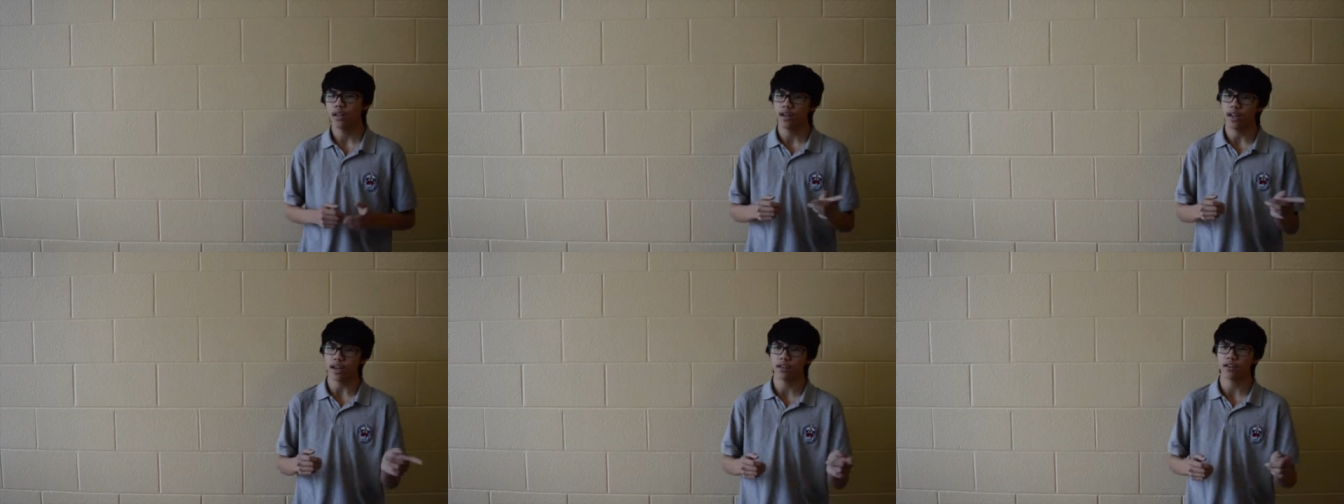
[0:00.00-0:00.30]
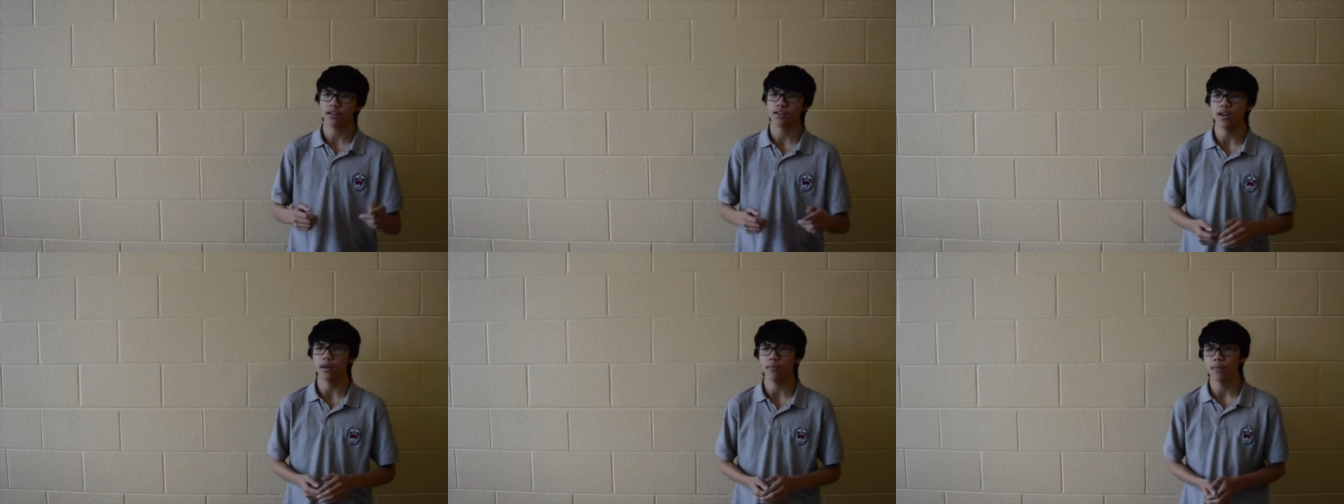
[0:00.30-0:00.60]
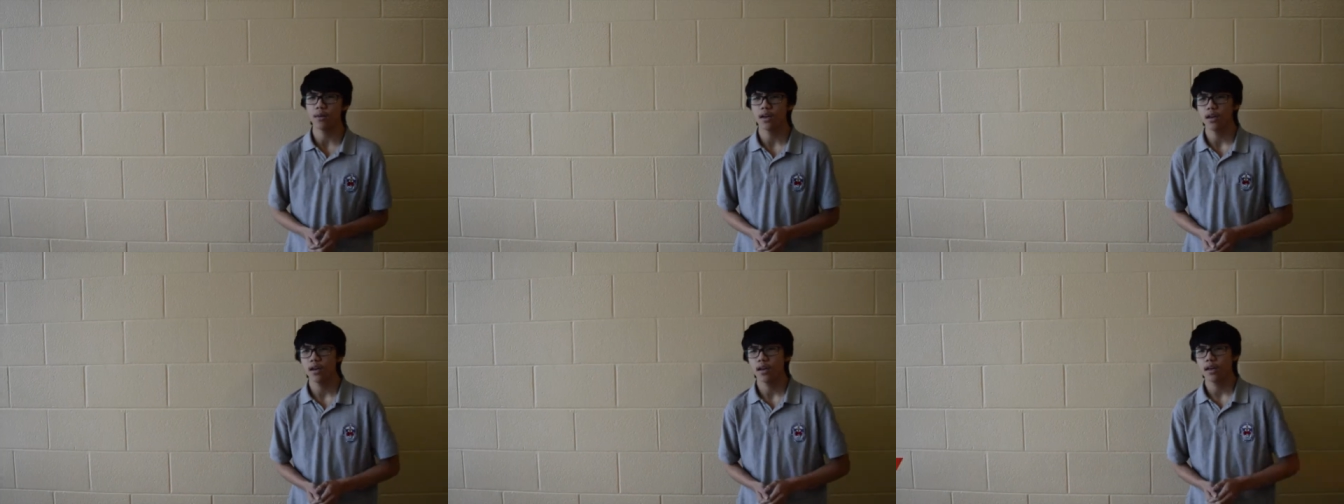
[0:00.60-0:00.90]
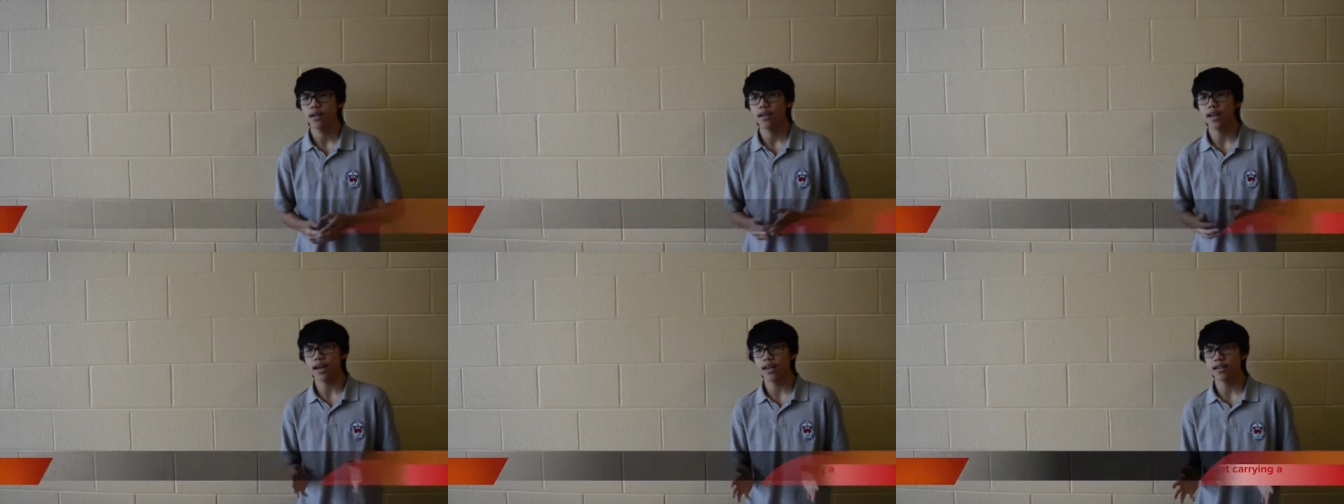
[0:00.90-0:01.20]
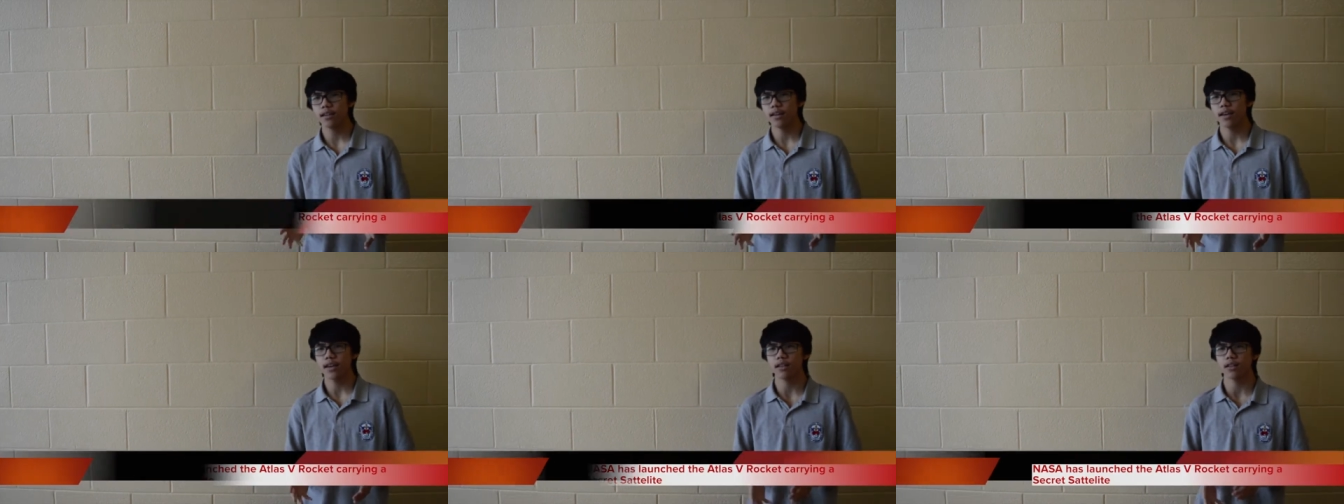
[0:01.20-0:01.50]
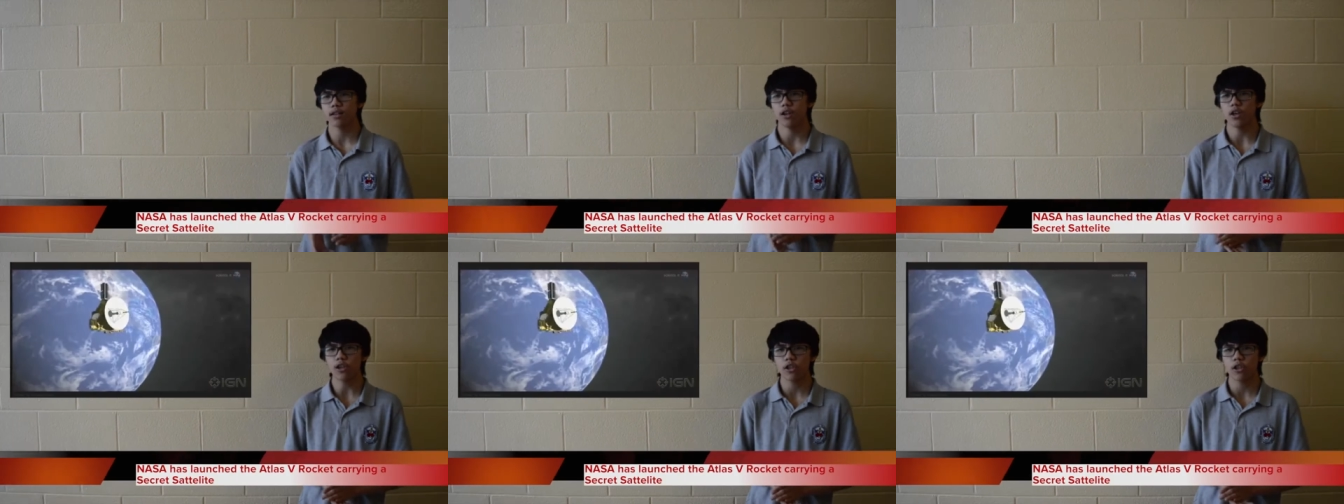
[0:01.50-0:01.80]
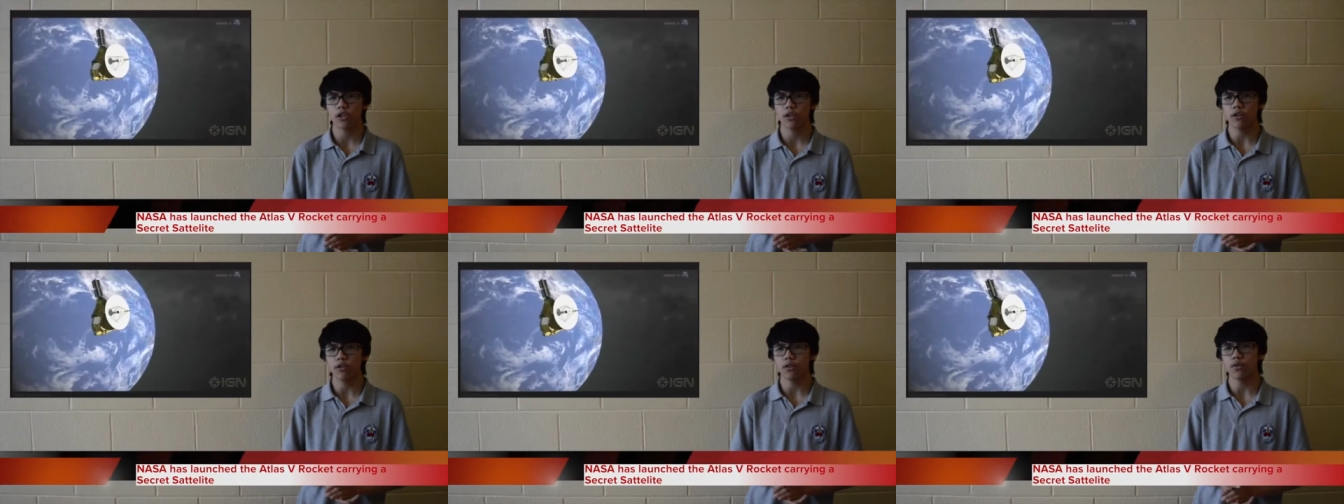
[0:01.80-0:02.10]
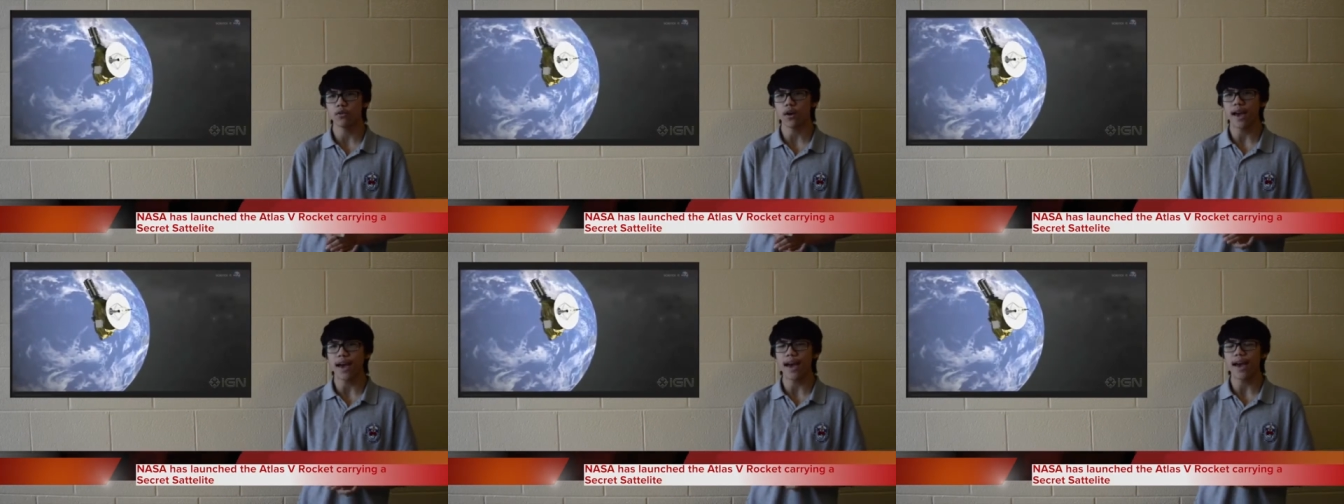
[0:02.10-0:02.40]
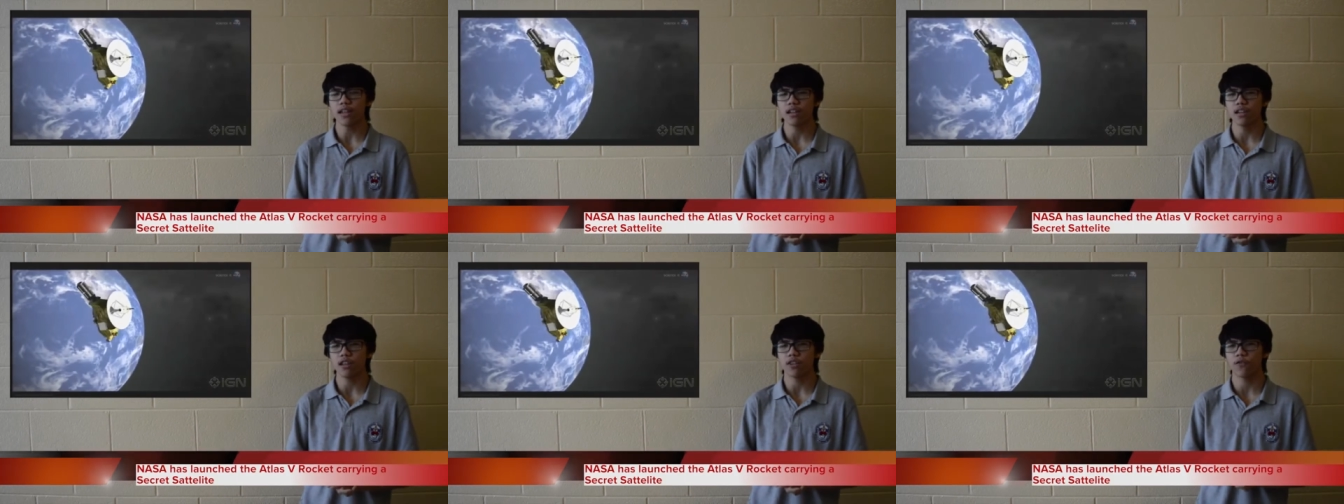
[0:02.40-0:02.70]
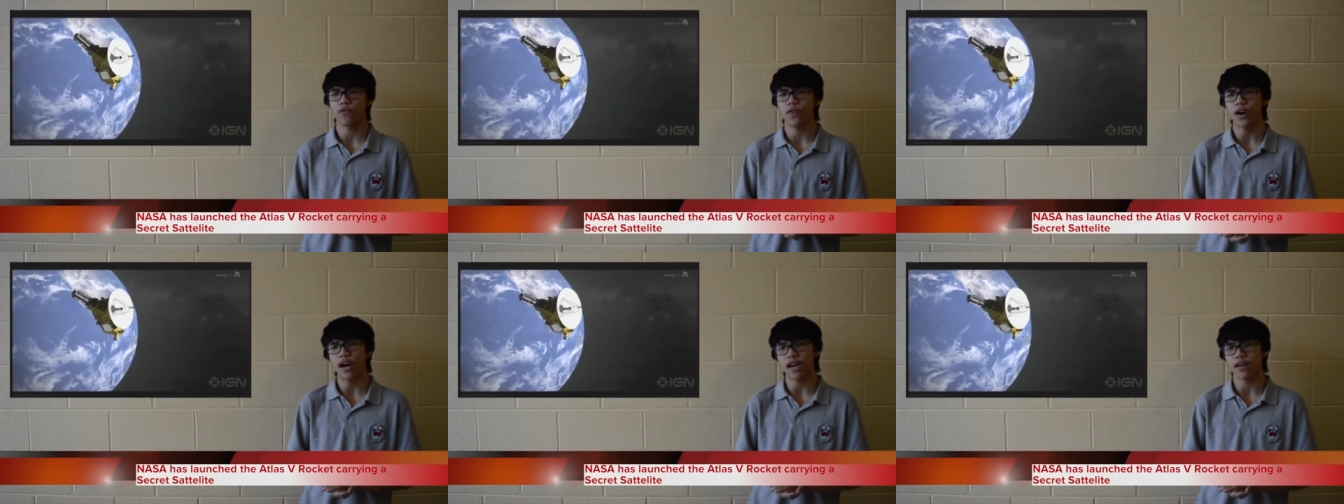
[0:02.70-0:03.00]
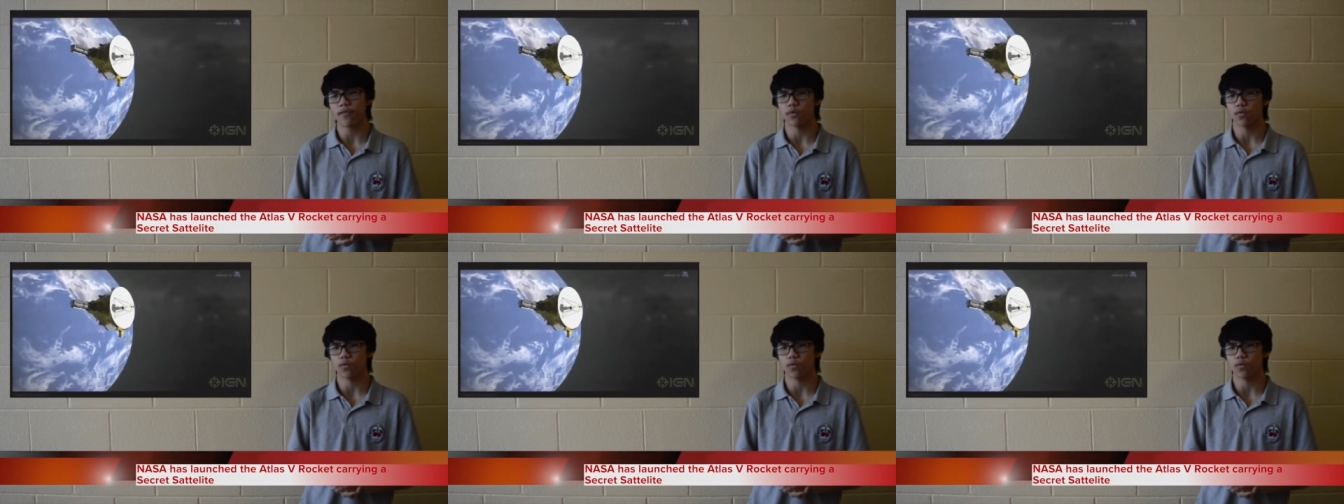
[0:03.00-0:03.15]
Next up, NASA has launched their new Atlas V